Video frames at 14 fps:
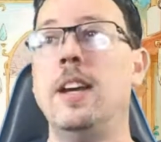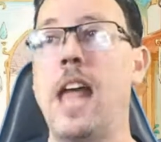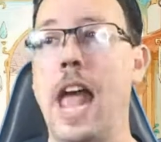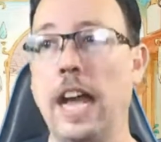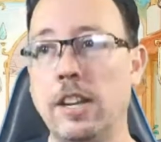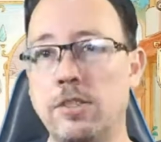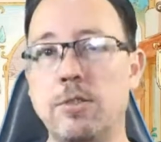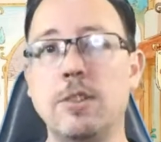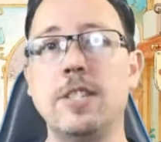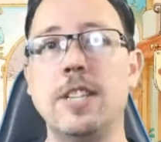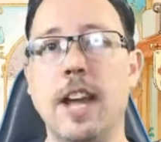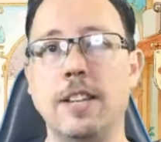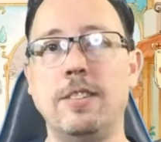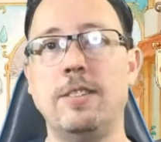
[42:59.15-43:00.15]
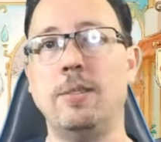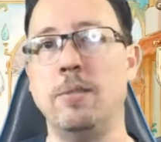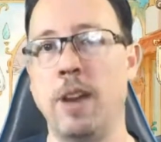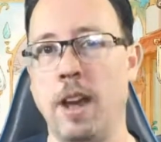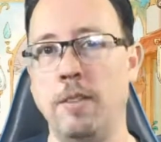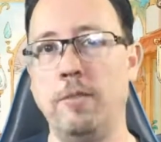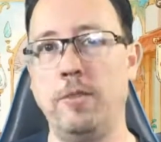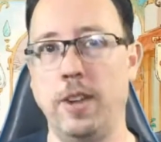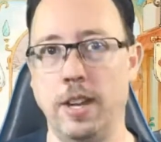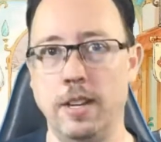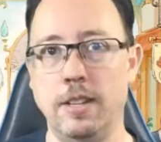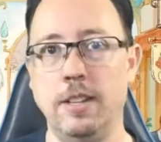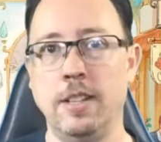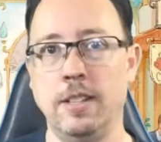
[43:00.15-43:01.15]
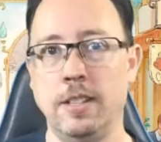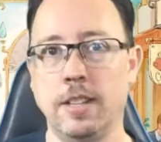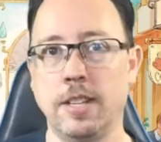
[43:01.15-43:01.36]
extra sets do not fit in the